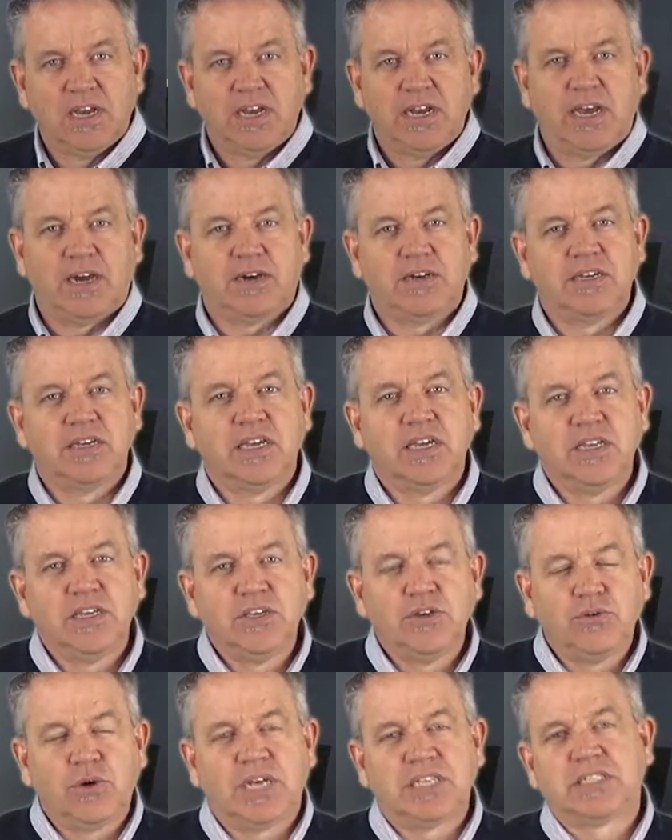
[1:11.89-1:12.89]
Now,
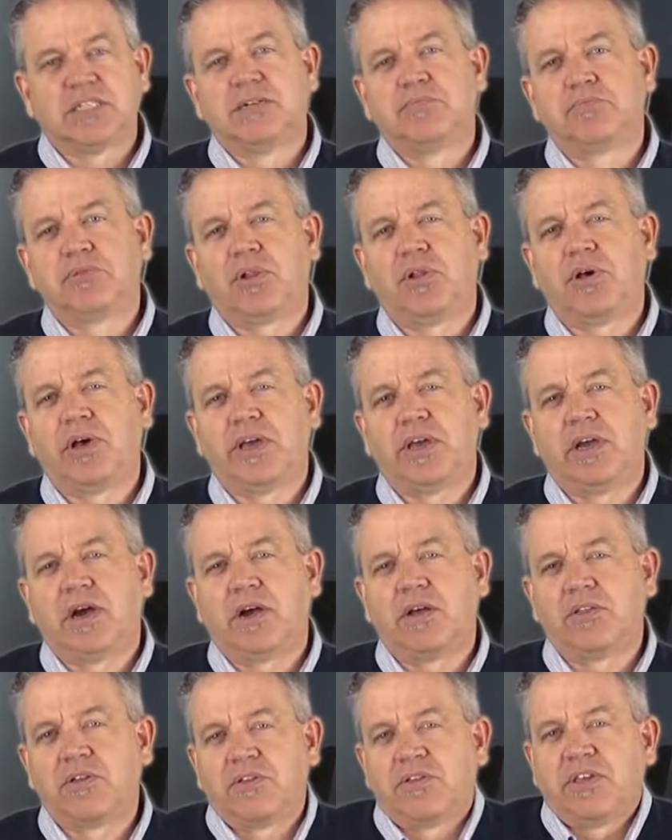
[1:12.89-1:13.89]
you as an employee,
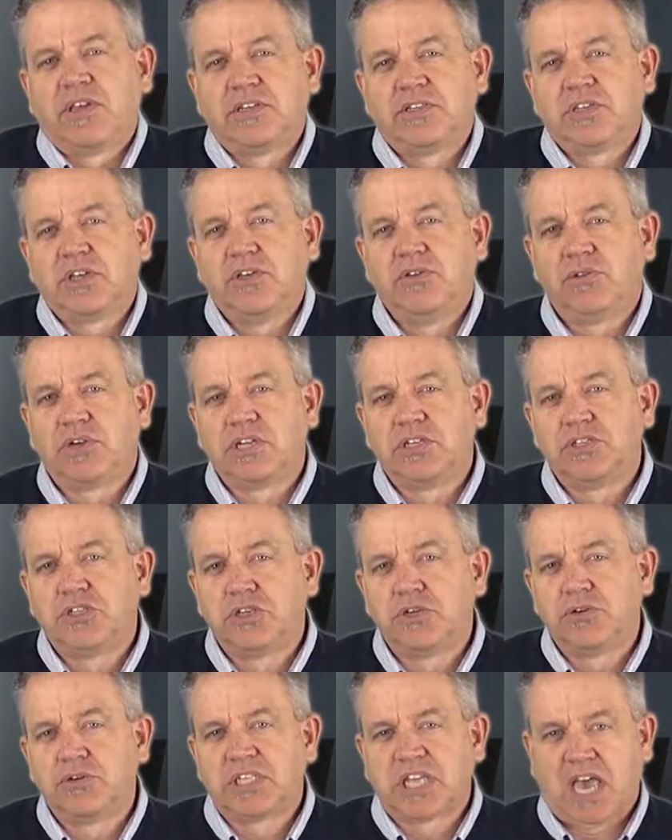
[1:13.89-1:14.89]
are there things that you can
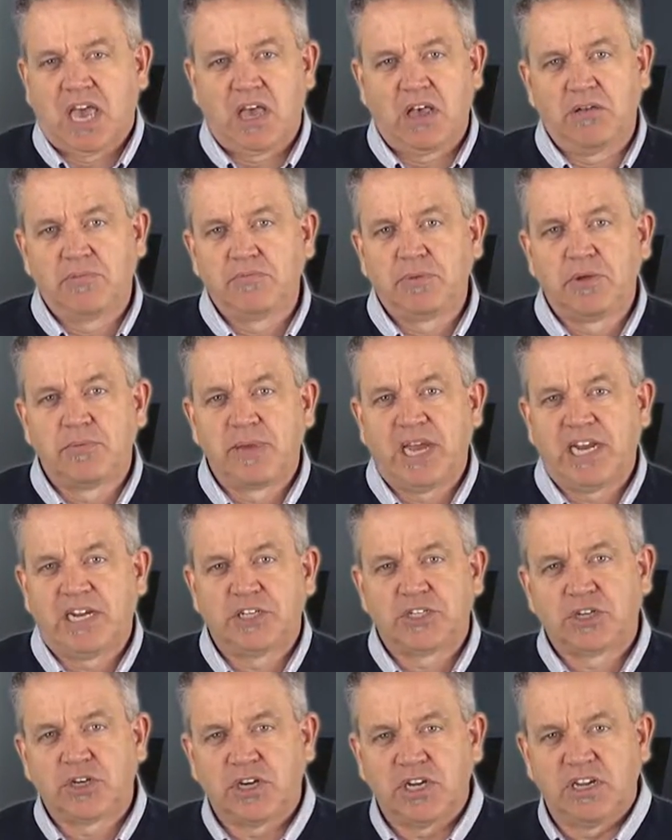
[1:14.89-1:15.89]
do to help your
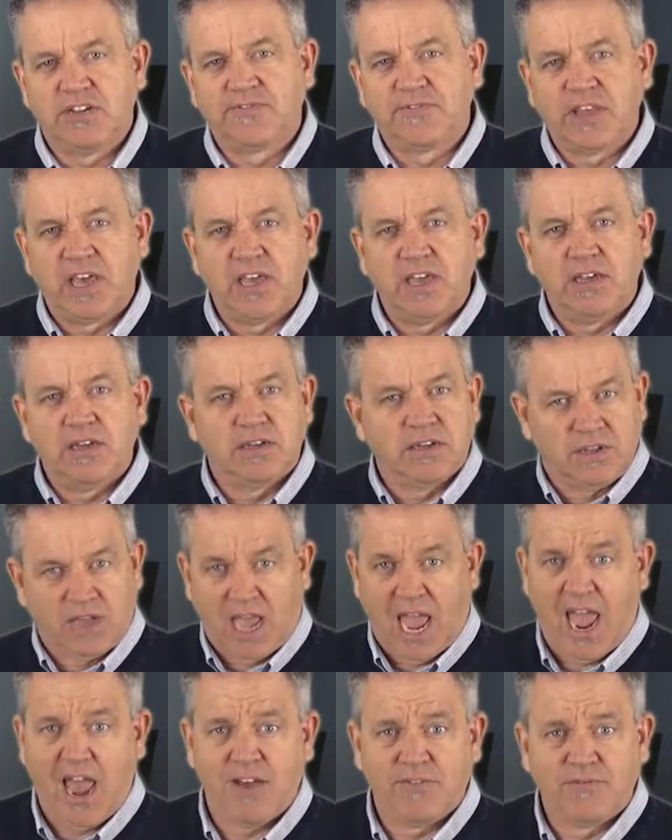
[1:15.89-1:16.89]
manager if they
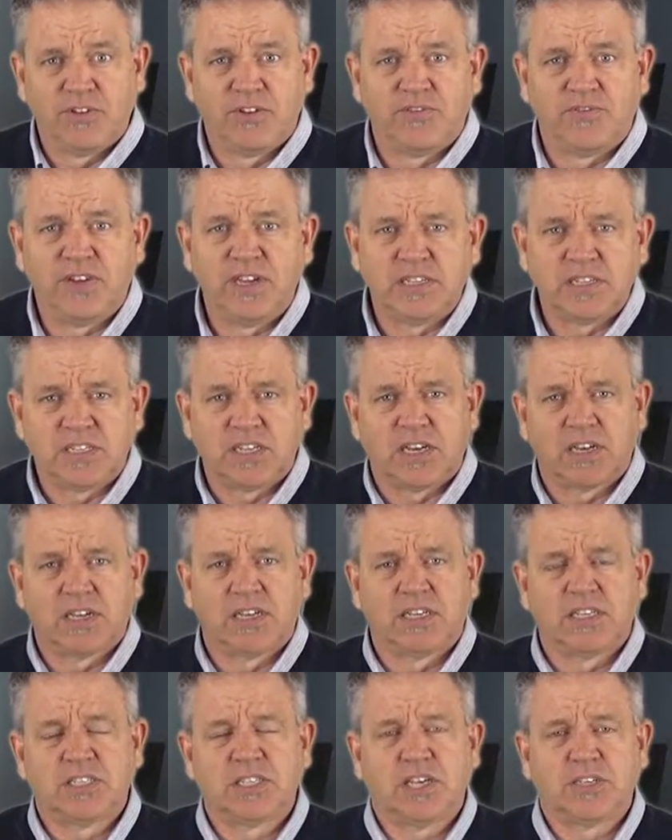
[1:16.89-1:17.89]
have their face stuck
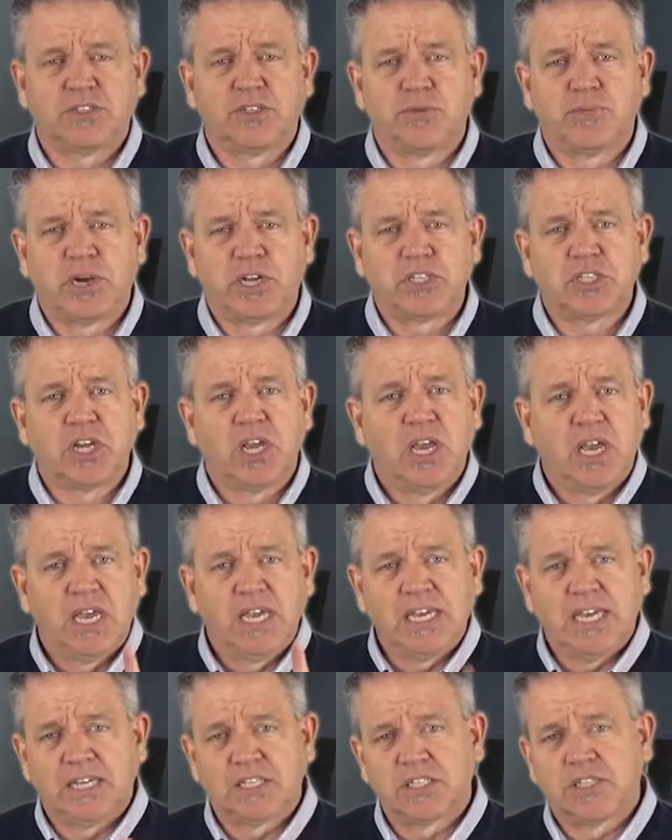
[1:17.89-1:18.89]
in Excel too much?
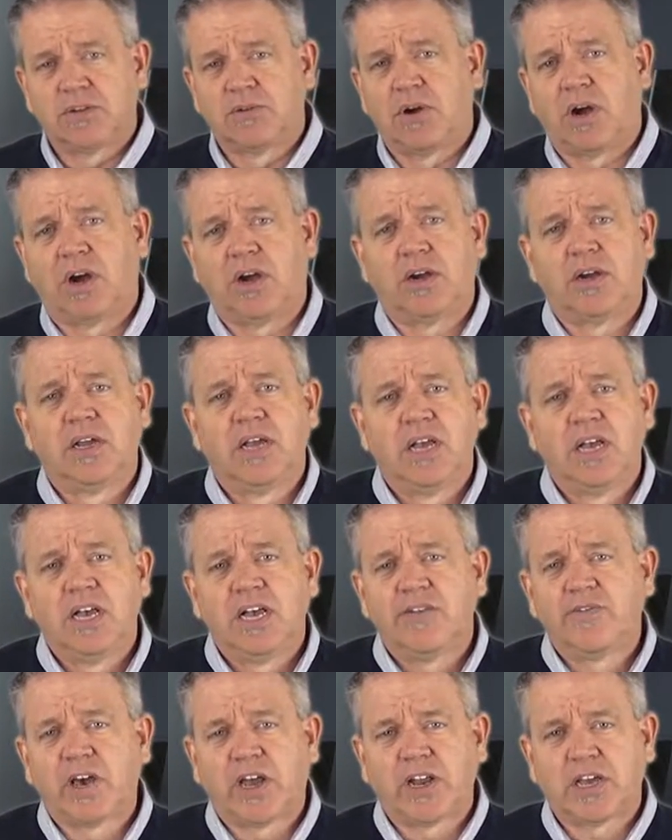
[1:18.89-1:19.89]
Yes, there are.
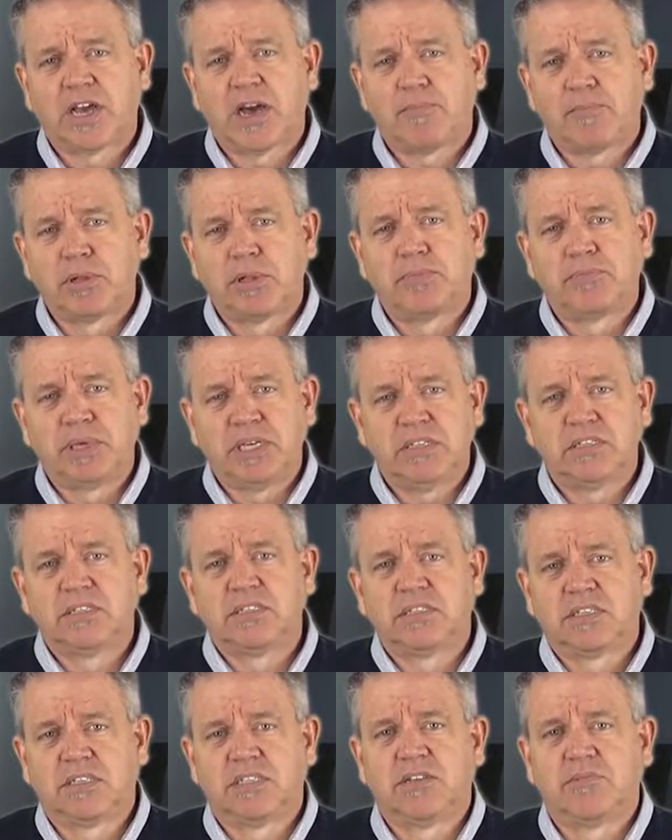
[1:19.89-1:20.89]
I've got a couple of
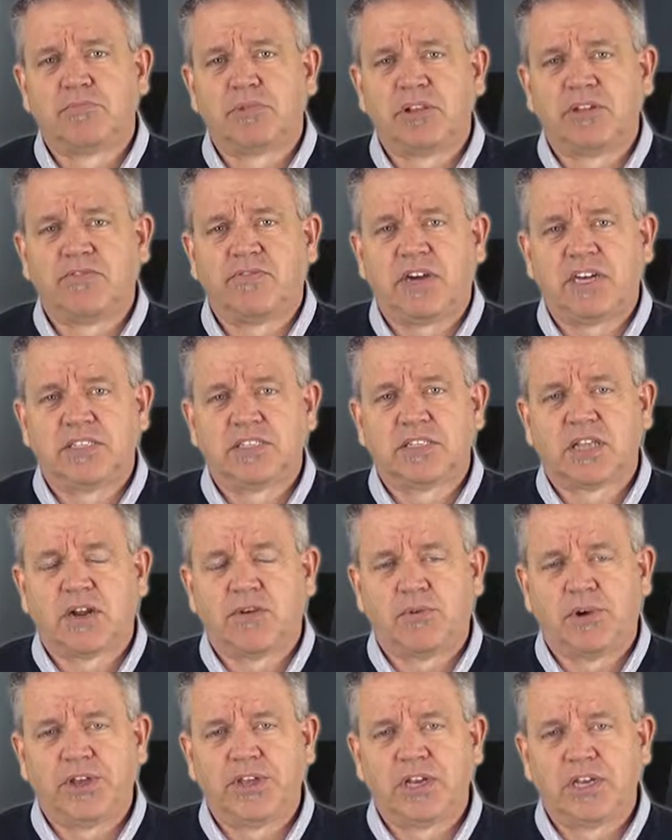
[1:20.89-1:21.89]
pieces of simple advice that I
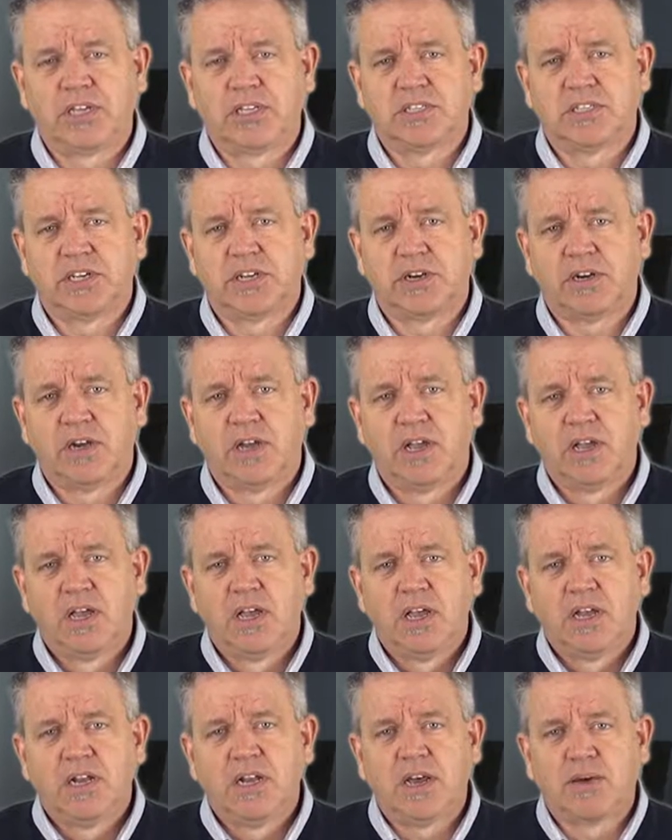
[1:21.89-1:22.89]
want you to consider.
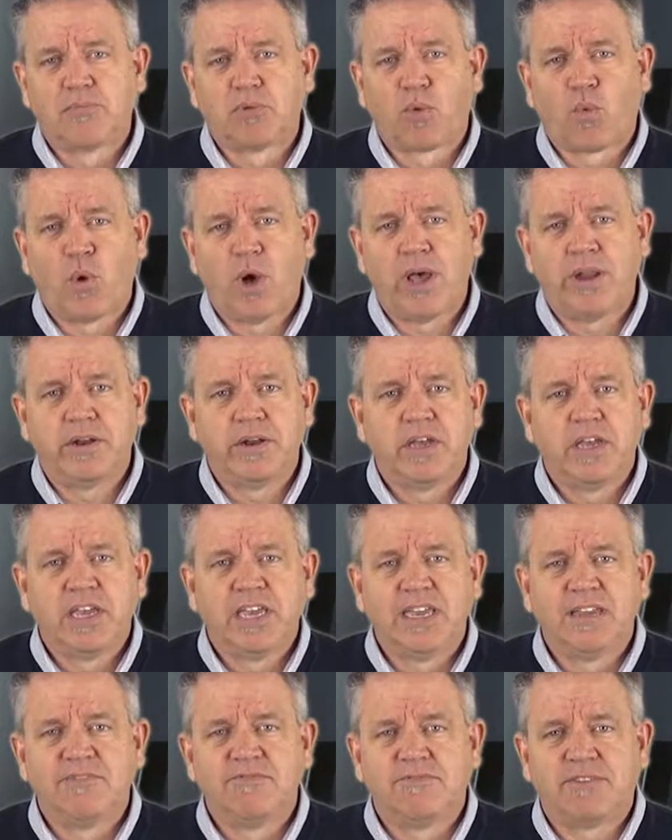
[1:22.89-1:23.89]
Number one,
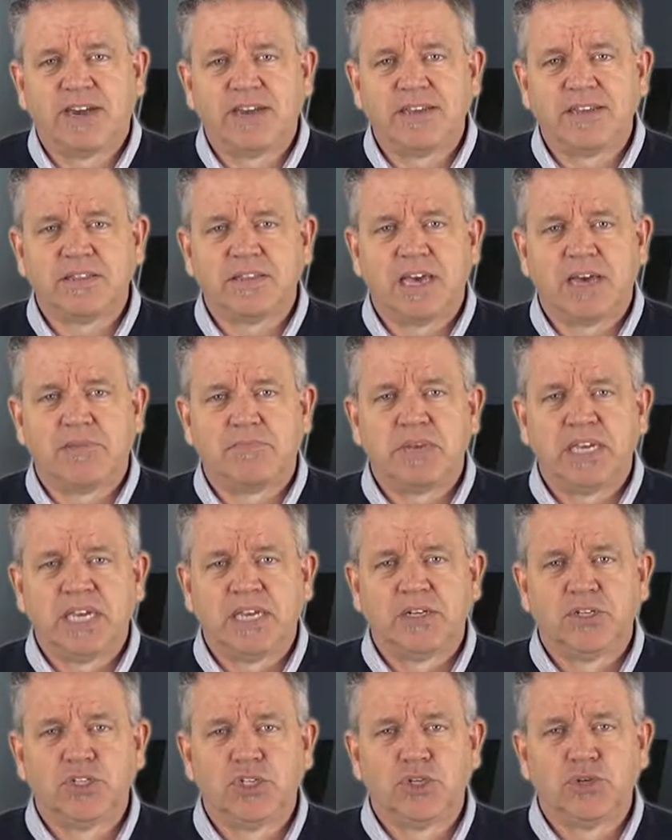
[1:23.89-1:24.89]
invite them
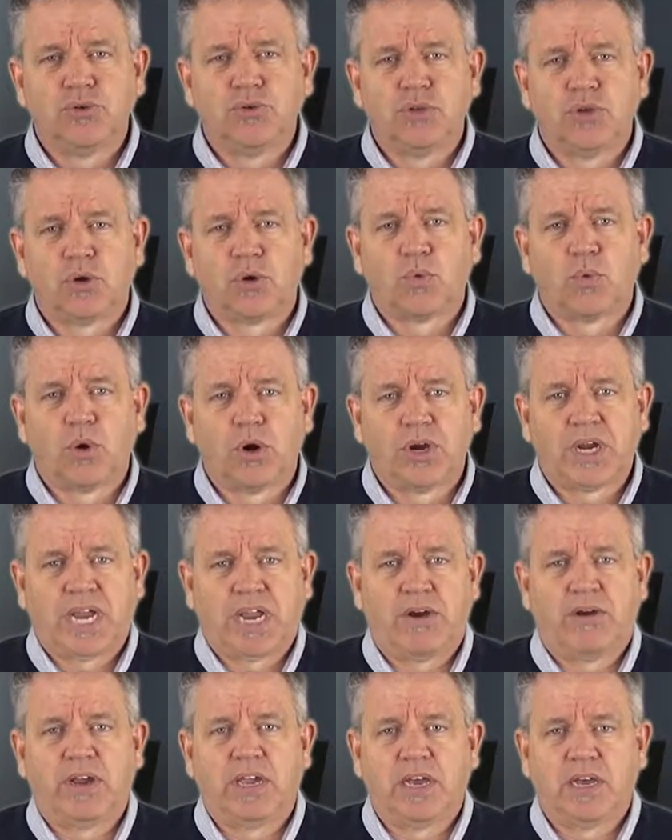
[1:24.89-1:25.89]
into your work
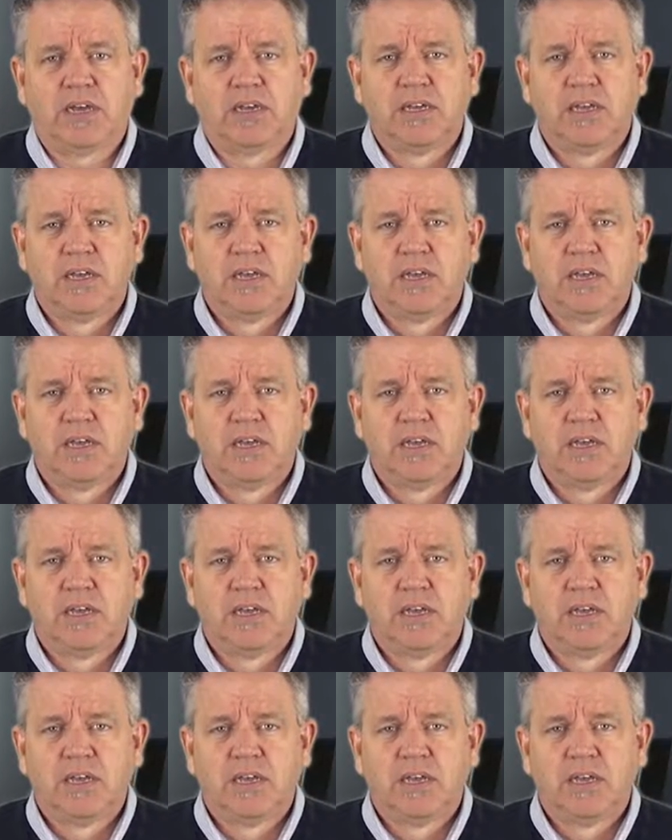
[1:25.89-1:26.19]
area.